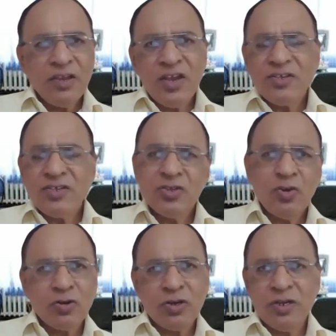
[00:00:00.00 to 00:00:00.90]
Yes,
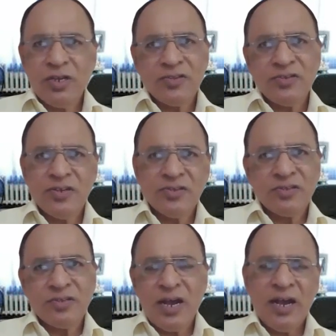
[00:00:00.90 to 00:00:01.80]
doctor. Yes.
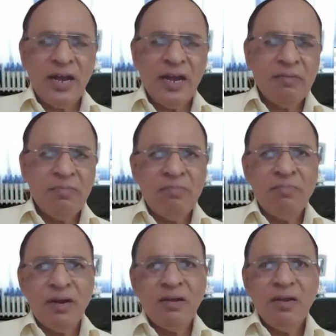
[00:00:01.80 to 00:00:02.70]
I
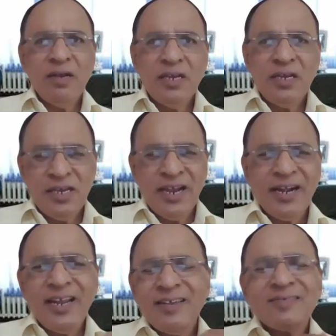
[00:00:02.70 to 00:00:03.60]
remember he
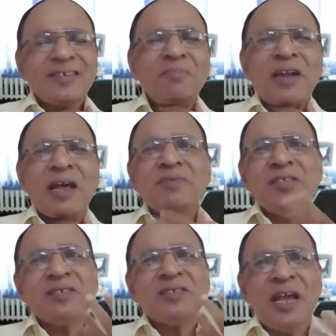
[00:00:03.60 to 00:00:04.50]
getting sometimes
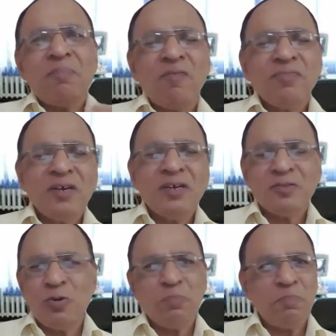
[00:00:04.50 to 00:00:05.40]
this type of
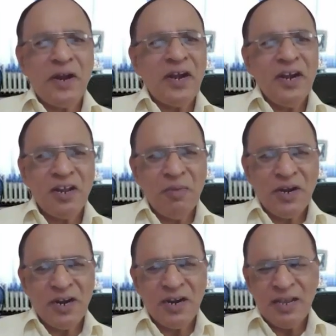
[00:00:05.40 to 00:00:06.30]
the throat pain
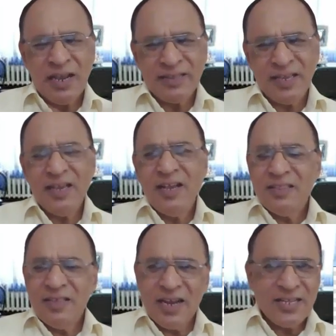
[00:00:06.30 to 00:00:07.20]
intermittently. I think
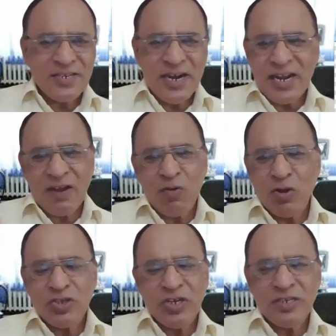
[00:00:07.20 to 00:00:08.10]
the last attack
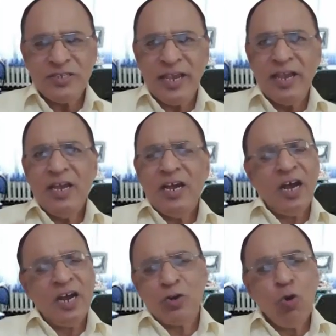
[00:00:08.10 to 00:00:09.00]
was say
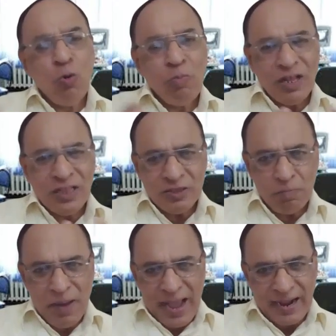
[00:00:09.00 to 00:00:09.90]
2 months
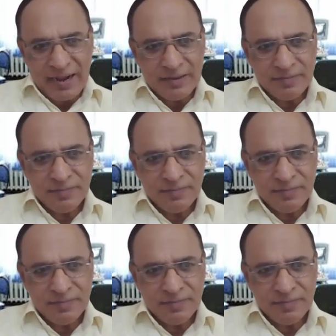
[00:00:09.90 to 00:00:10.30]
back.